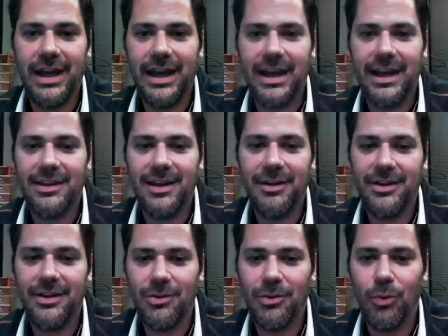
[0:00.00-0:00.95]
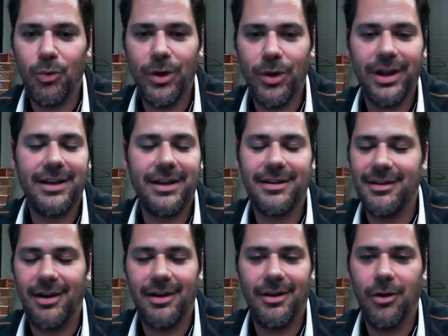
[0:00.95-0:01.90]
and he's willing to
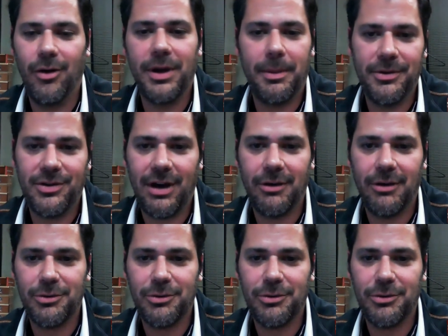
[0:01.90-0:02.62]
open up his house